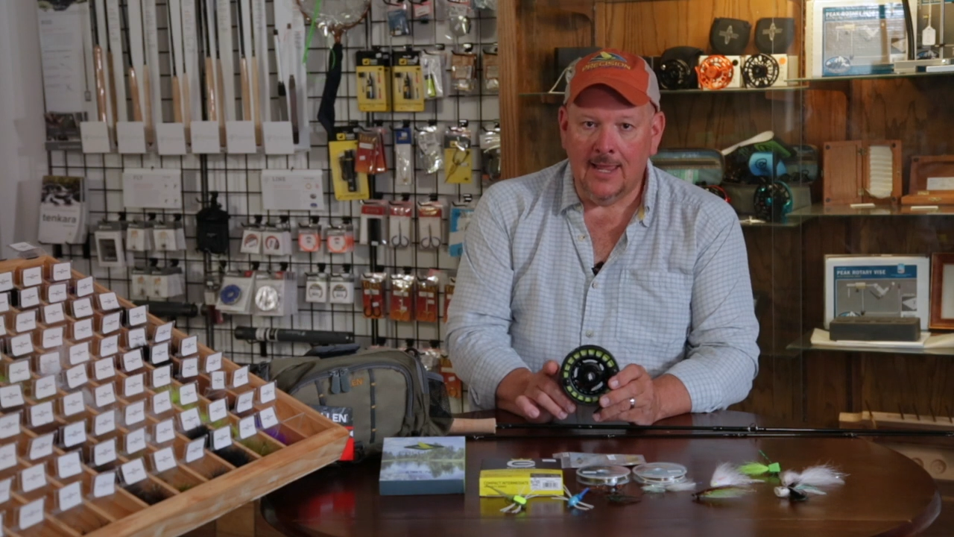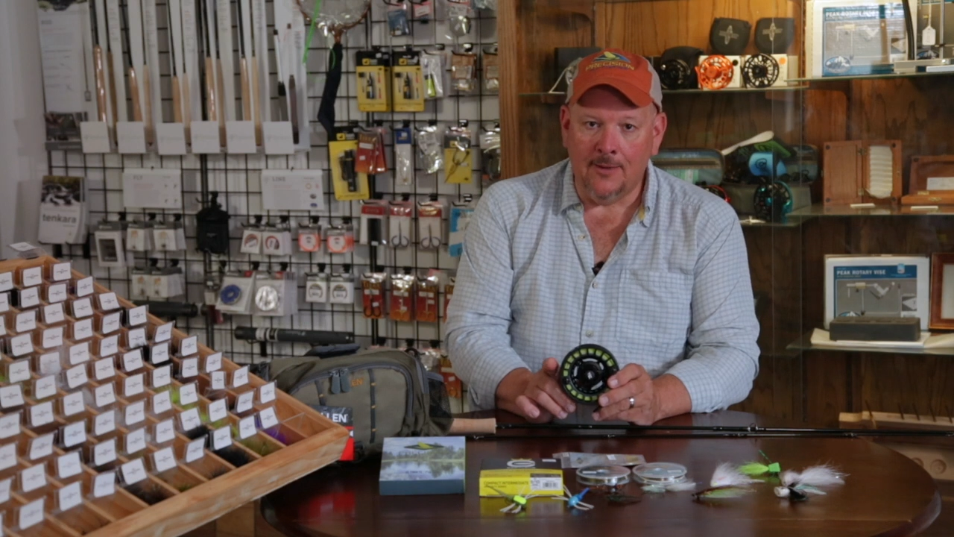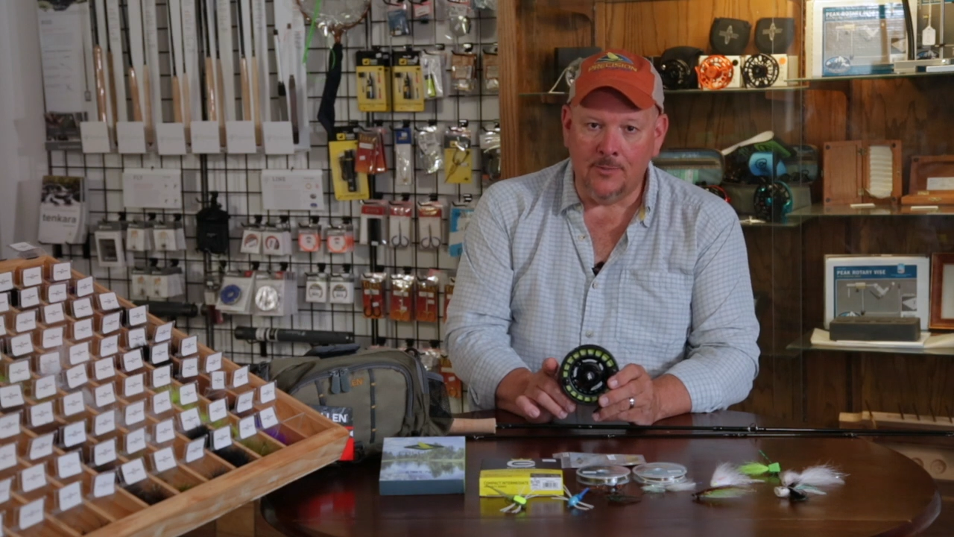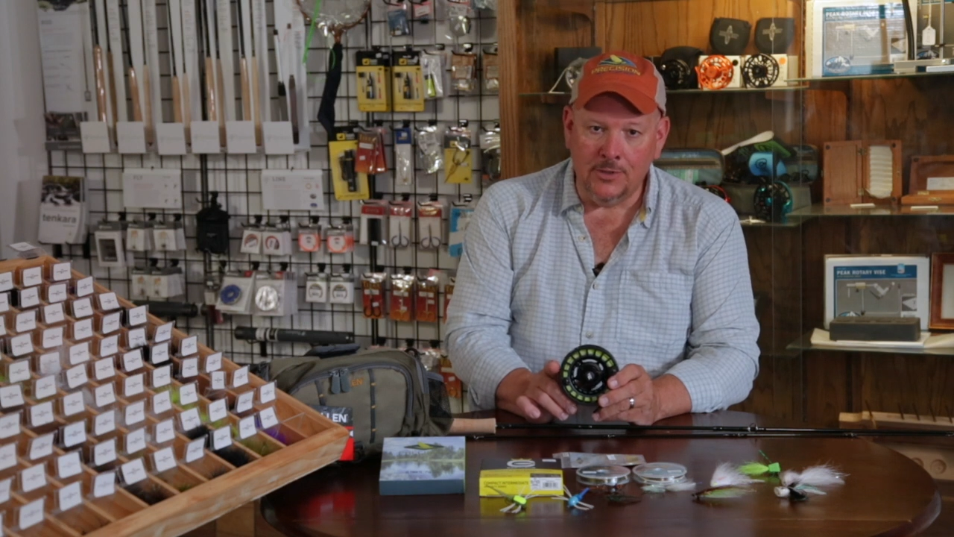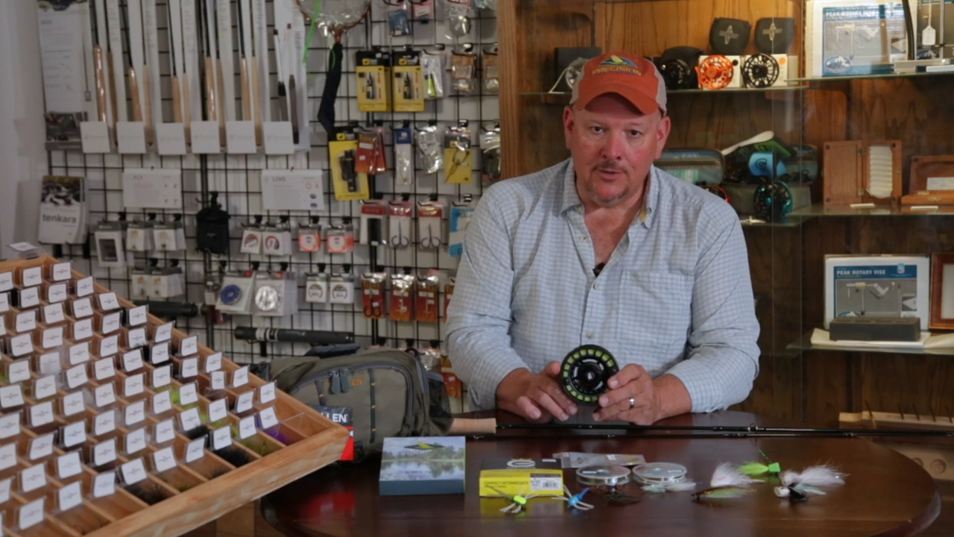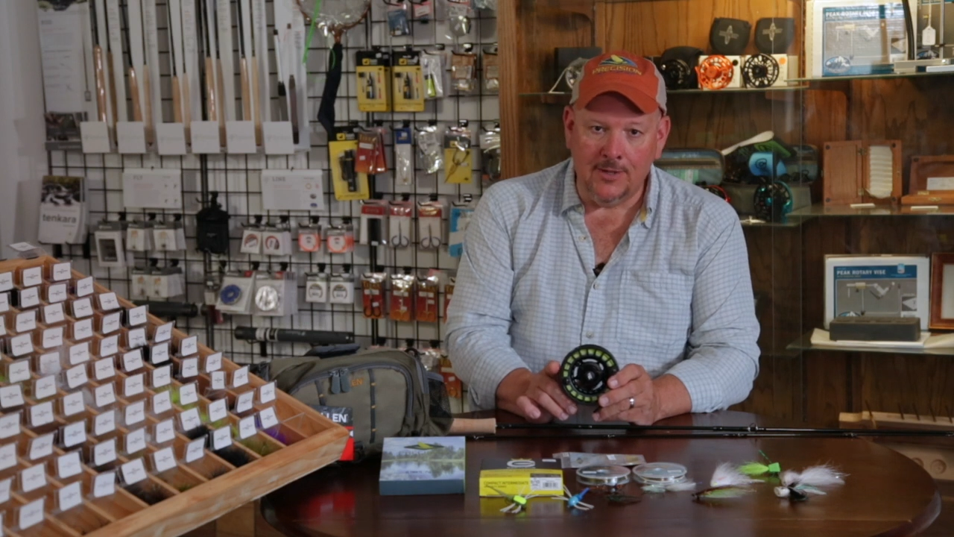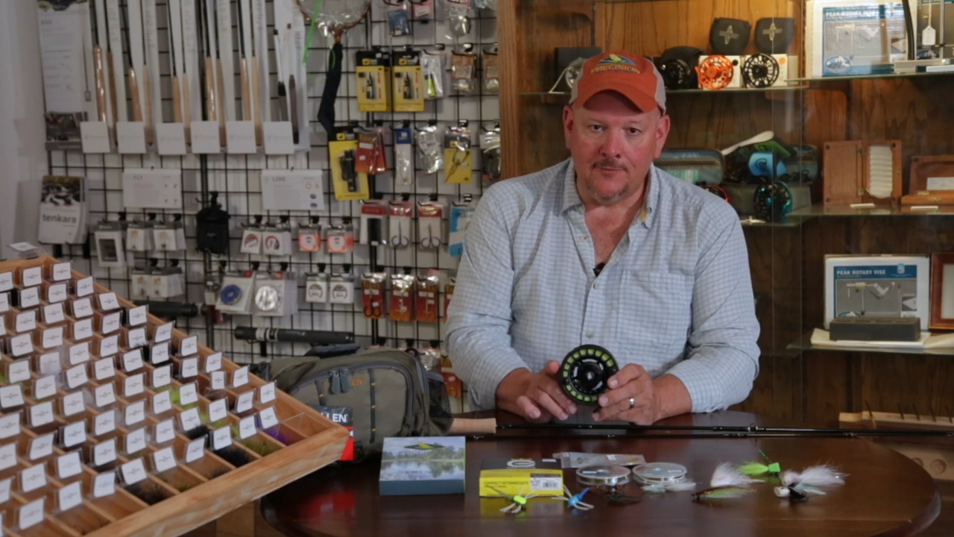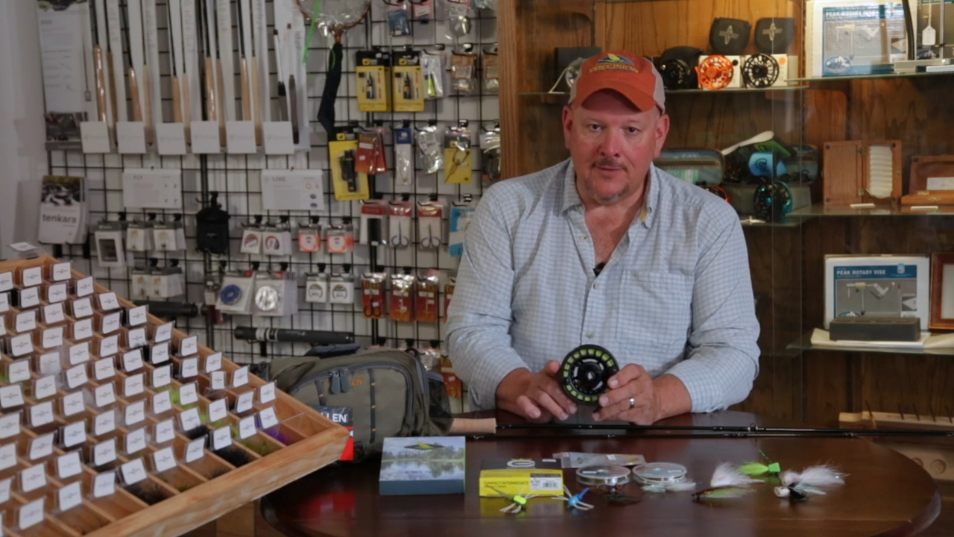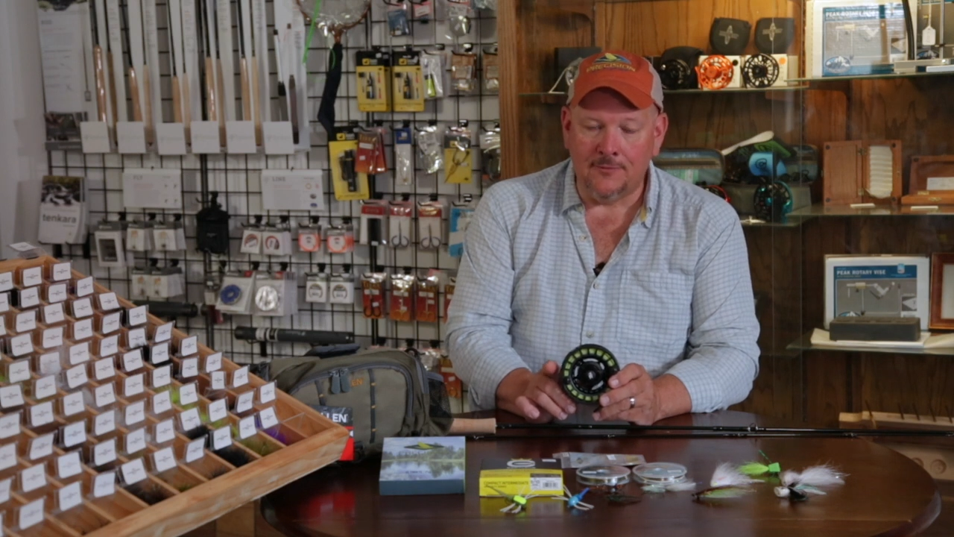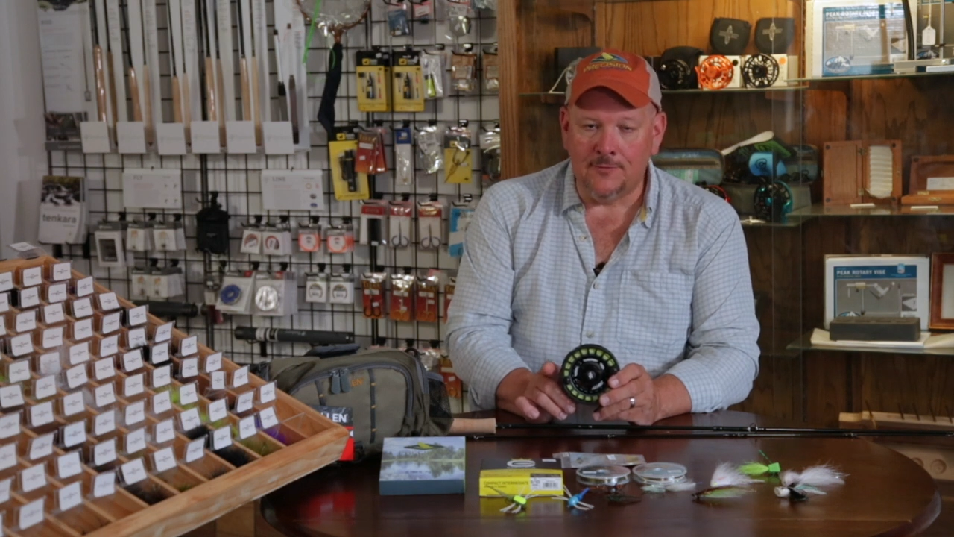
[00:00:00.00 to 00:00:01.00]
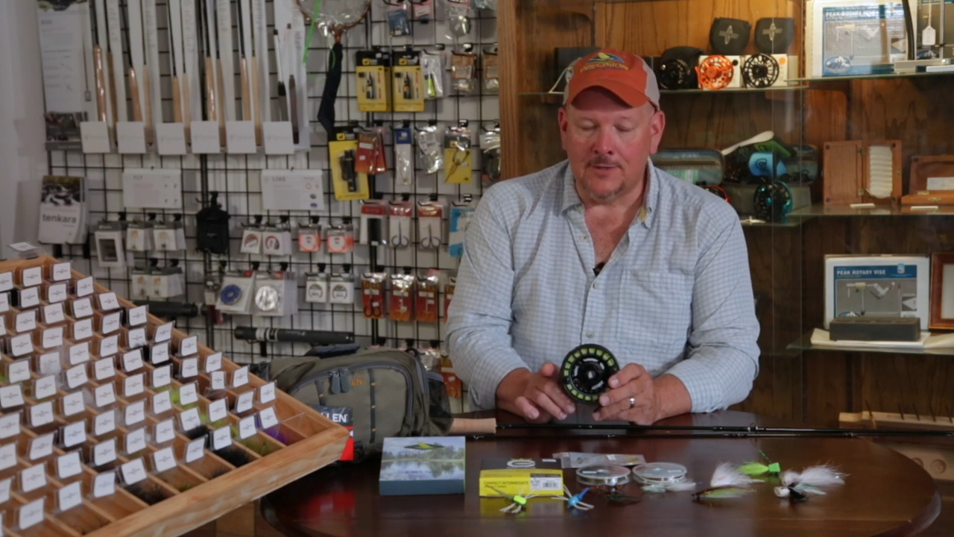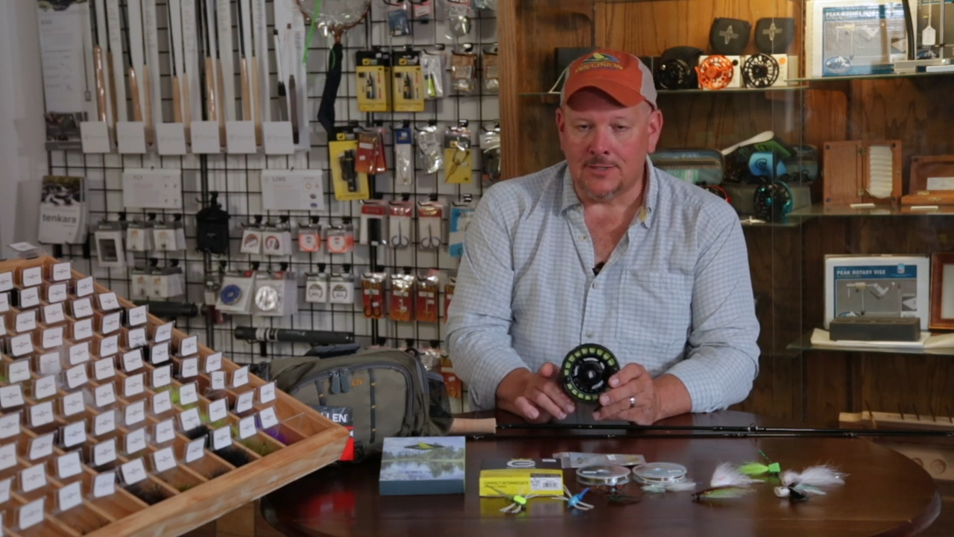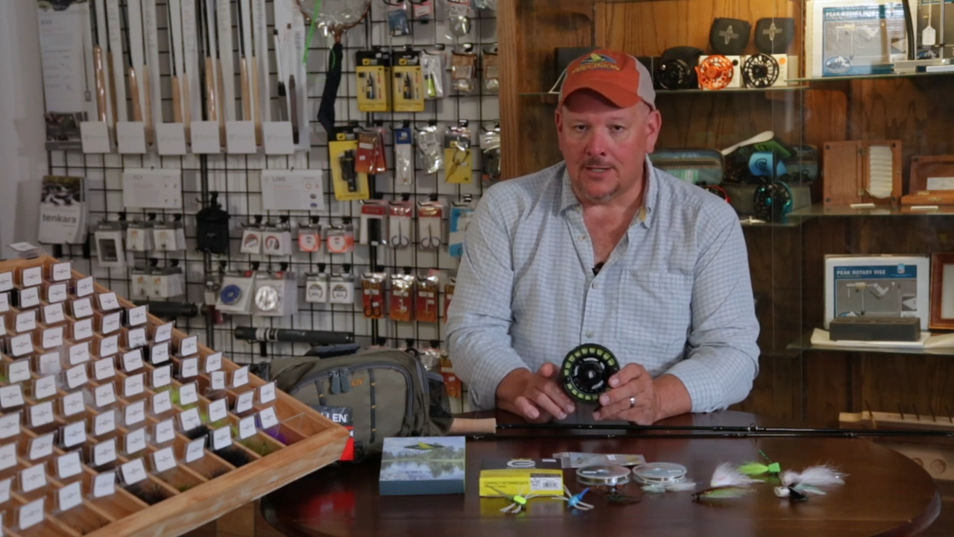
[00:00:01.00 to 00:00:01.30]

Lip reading: And when you give that fish a